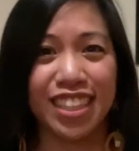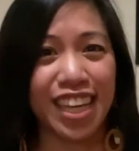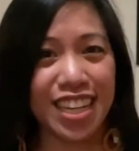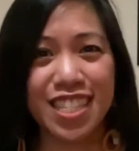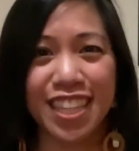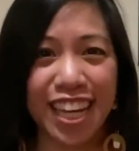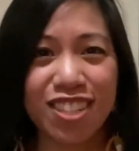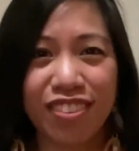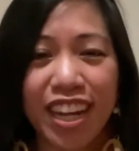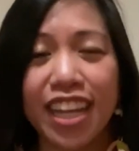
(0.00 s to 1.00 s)
Yes, that's
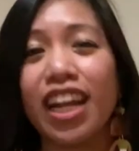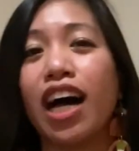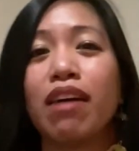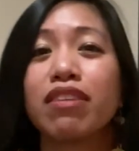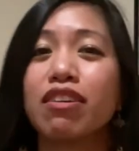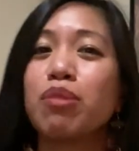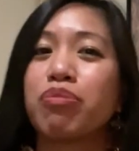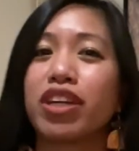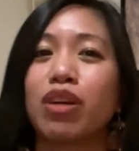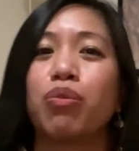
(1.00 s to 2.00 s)
right, I'm going to
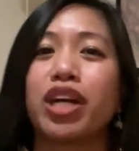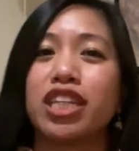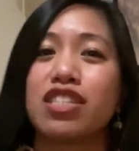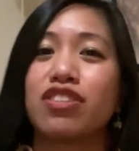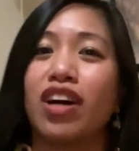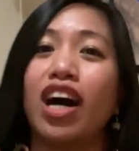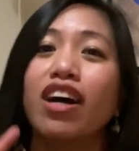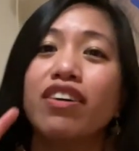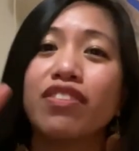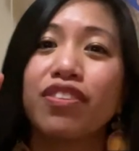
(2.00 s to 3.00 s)
bring awareness to
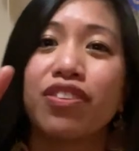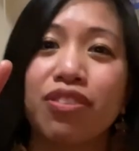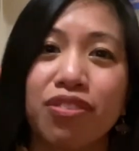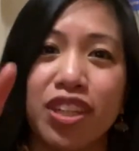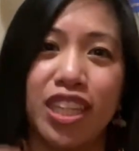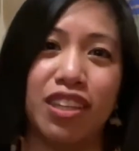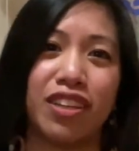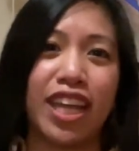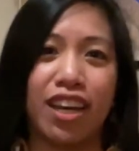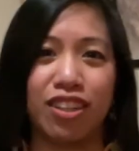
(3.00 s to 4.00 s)
all 3
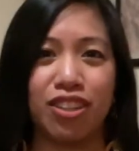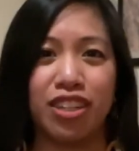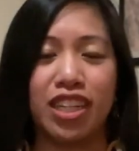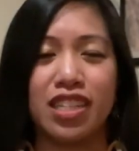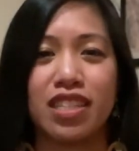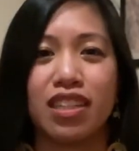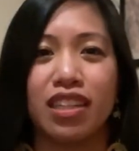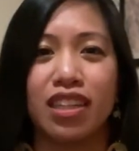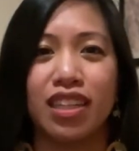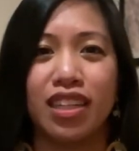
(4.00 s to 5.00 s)
categories.
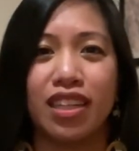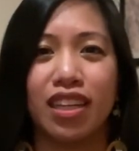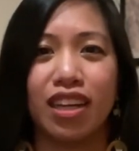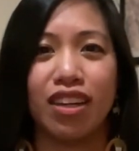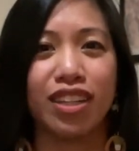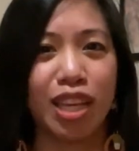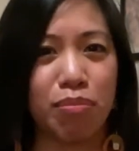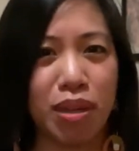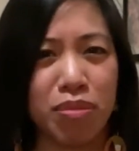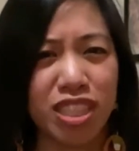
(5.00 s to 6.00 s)
Okay,
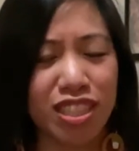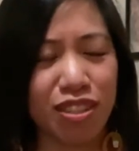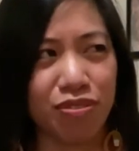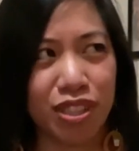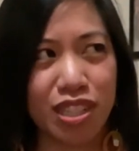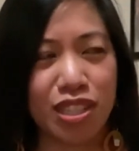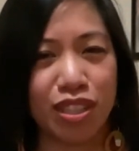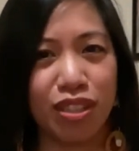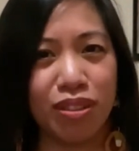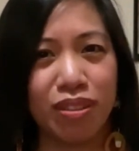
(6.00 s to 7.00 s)
maybe just the first 2.
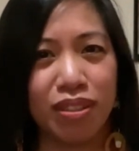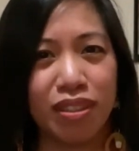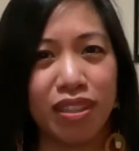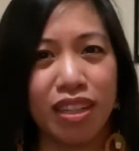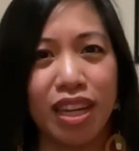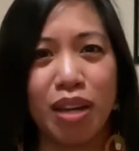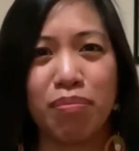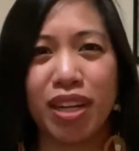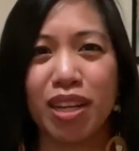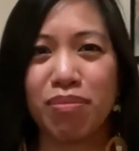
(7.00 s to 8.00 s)

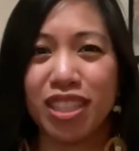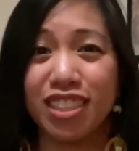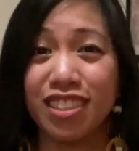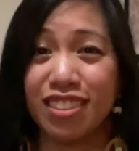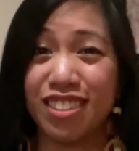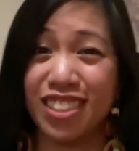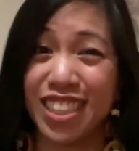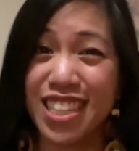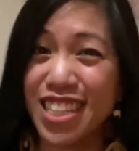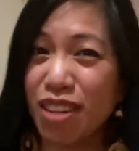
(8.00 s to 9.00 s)
But I mean,
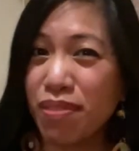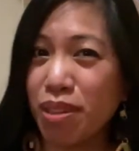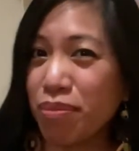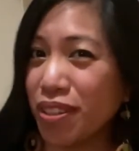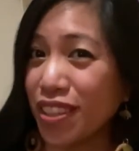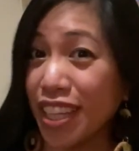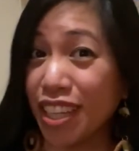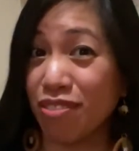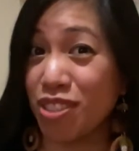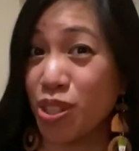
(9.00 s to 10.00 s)
you can send me a birthday
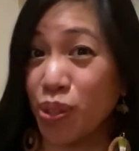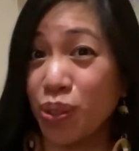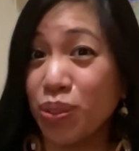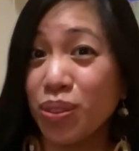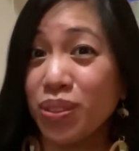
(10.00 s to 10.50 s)
gift too.